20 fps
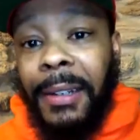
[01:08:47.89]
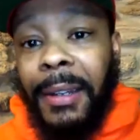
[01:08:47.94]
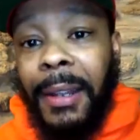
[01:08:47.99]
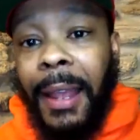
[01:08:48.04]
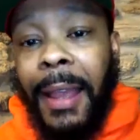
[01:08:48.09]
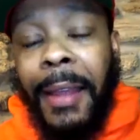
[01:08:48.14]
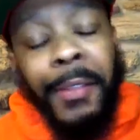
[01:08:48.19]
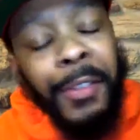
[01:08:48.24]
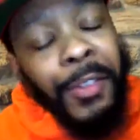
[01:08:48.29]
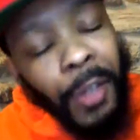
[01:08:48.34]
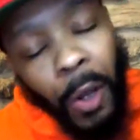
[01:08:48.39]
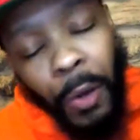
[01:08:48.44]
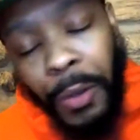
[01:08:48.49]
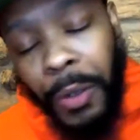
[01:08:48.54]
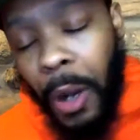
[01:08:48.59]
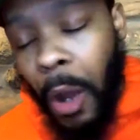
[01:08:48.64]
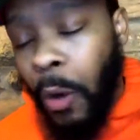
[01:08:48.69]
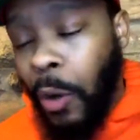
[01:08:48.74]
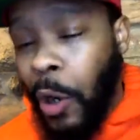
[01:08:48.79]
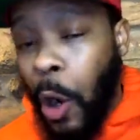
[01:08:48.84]
And so,
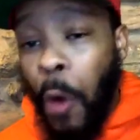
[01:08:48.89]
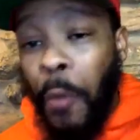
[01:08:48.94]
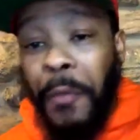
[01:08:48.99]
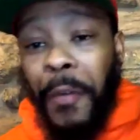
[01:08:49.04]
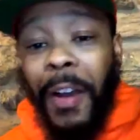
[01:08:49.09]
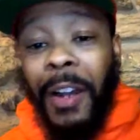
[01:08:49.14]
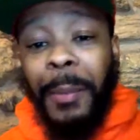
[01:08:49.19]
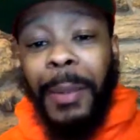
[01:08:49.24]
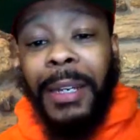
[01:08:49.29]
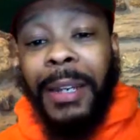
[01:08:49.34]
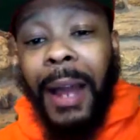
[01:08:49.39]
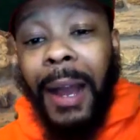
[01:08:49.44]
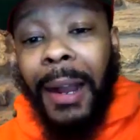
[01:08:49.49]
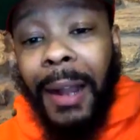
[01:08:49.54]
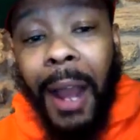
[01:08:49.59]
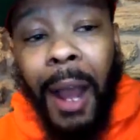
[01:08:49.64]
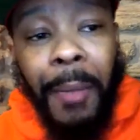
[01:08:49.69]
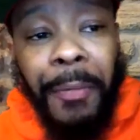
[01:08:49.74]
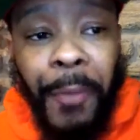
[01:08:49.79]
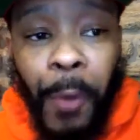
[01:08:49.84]

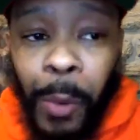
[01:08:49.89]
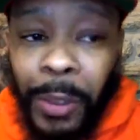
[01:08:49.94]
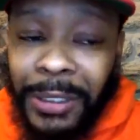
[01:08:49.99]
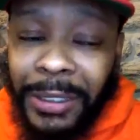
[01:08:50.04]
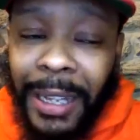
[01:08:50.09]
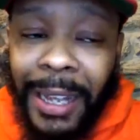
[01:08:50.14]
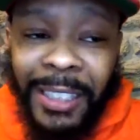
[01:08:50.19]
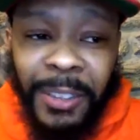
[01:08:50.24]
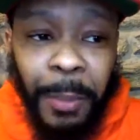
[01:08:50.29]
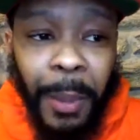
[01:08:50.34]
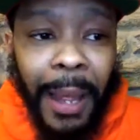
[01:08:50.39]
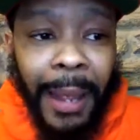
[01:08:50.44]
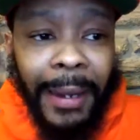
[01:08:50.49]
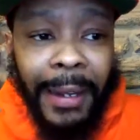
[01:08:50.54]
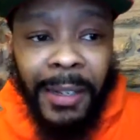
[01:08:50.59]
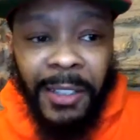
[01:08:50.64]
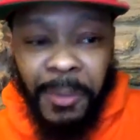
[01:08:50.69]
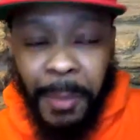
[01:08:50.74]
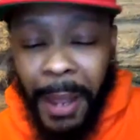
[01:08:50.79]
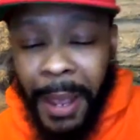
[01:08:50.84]
GoFundMe.com/Black
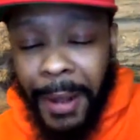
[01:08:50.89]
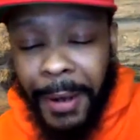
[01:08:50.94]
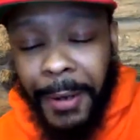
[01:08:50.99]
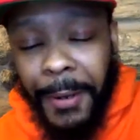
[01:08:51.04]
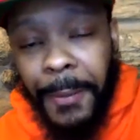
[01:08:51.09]
Guns Matter.